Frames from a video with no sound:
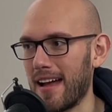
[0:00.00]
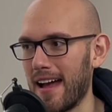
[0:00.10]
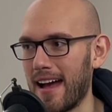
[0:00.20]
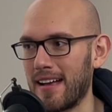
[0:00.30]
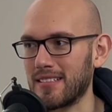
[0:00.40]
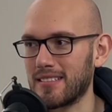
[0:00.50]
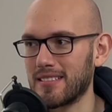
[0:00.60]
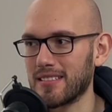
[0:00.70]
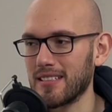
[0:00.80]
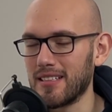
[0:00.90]

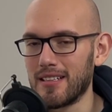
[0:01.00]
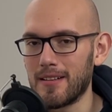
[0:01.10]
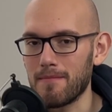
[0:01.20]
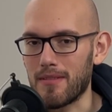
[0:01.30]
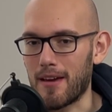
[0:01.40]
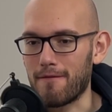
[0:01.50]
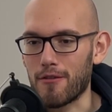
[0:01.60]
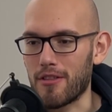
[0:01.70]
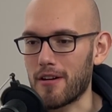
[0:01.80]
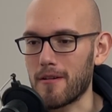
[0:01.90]
ask them
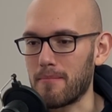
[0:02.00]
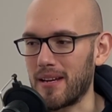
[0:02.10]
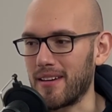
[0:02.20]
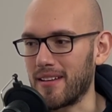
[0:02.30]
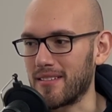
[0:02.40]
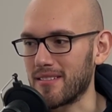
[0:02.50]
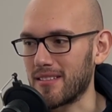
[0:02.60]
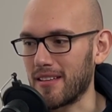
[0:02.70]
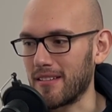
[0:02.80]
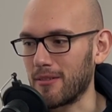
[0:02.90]
for their opinion to
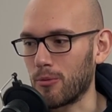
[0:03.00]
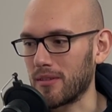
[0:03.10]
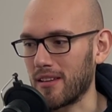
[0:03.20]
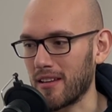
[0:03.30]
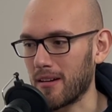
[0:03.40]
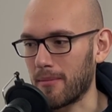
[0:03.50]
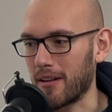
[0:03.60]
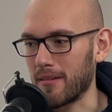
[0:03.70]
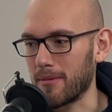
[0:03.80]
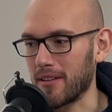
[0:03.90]
see what they think
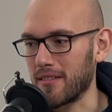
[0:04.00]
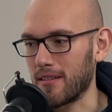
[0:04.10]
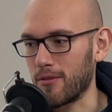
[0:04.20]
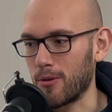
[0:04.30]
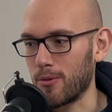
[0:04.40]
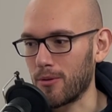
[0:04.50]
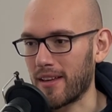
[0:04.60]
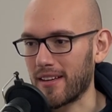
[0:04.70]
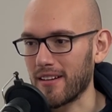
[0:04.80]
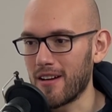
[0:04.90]
about it. Because if you
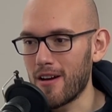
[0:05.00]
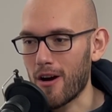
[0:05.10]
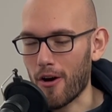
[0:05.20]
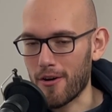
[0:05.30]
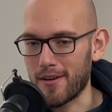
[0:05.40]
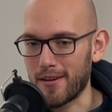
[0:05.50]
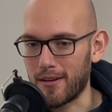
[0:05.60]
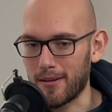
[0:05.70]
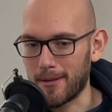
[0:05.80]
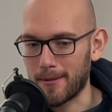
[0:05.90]
like are in
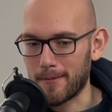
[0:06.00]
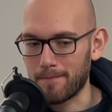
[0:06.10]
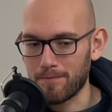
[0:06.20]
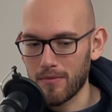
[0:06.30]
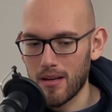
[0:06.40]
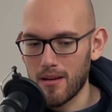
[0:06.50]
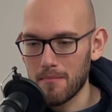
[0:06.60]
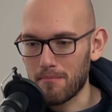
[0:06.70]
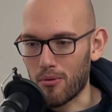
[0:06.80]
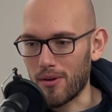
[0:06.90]
a
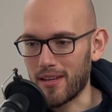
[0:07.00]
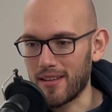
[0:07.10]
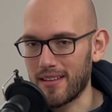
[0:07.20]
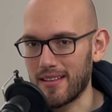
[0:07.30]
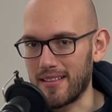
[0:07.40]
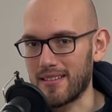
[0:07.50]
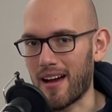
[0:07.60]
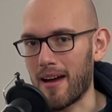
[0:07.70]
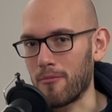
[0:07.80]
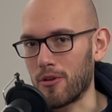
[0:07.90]
point in
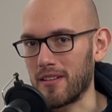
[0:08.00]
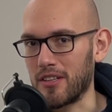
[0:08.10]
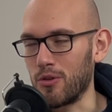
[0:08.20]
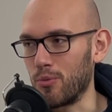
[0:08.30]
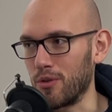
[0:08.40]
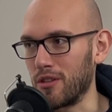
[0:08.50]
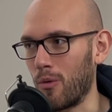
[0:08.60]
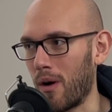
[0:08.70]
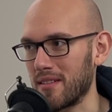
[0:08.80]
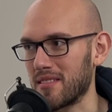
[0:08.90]
time where like you really
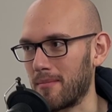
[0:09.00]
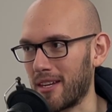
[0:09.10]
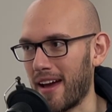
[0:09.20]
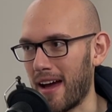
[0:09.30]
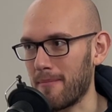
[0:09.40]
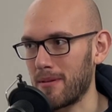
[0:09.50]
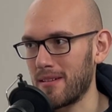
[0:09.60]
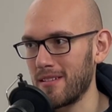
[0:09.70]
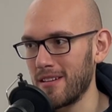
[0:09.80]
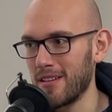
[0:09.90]
want something to
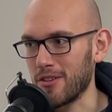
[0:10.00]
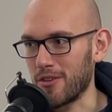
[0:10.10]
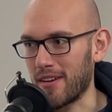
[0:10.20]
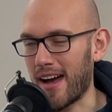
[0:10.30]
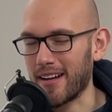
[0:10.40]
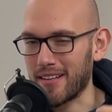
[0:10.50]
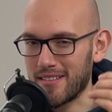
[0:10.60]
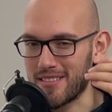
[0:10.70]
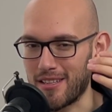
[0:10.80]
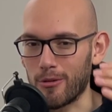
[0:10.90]
happen, you're not going to
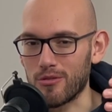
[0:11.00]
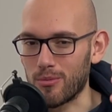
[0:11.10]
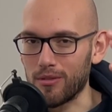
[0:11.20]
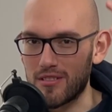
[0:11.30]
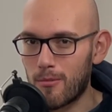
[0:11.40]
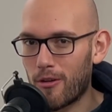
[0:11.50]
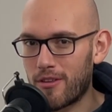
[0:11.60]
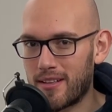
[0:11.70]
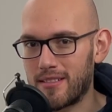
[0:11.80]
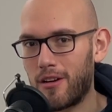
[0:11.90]
see those really small
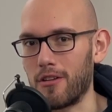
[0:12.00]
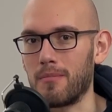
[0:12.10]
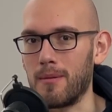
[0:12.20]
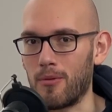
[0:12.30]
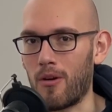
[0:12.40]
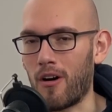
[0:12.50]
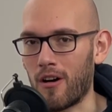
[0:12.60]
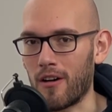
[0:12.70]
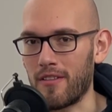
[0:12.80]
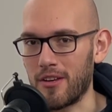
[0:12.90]
things that other people
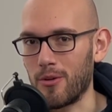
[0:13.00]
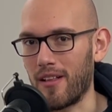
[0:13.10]
are that you'll